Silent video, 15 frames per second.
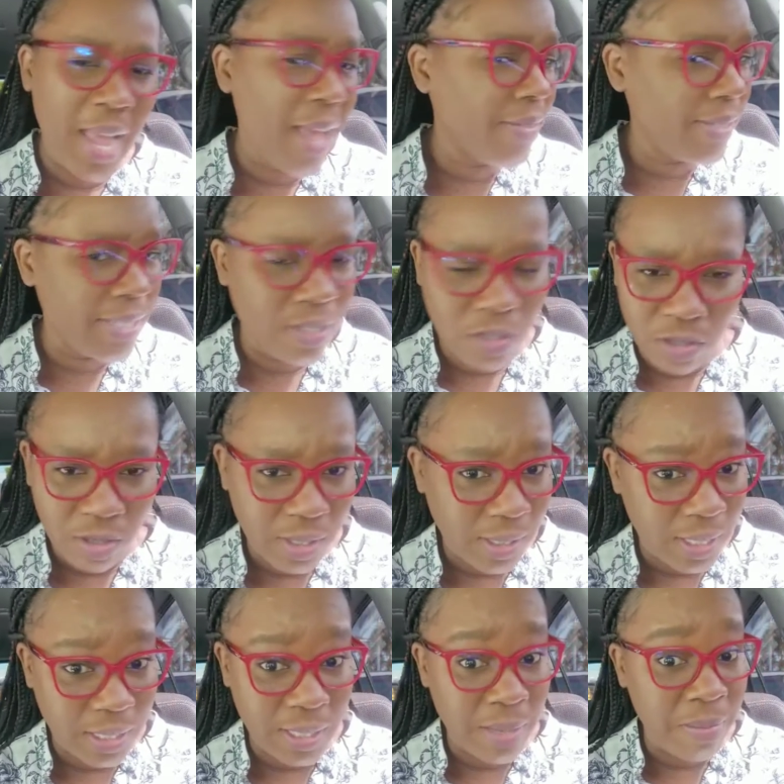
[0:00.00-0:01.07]
I've seen
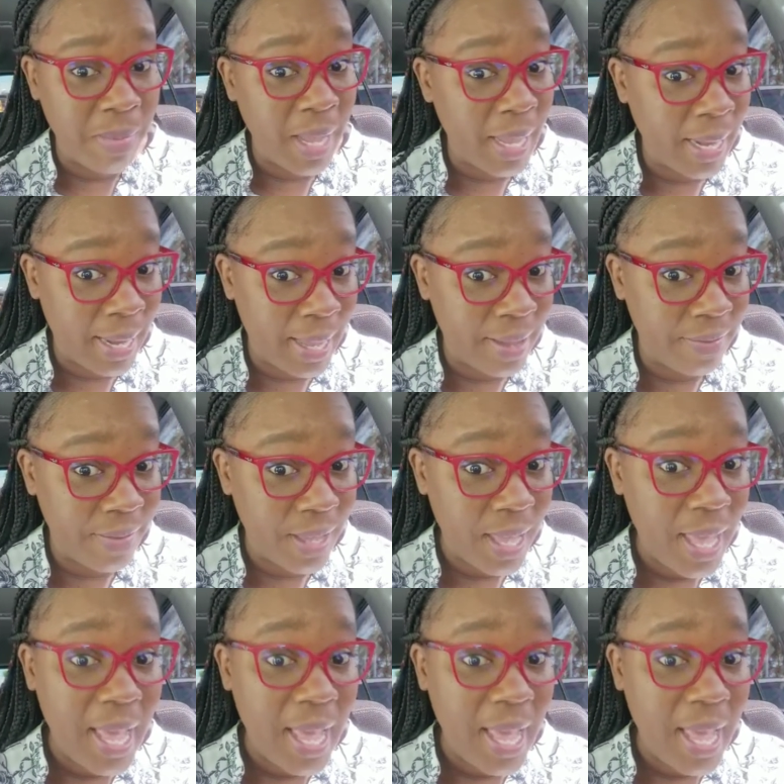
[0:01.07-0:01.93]
success in my life.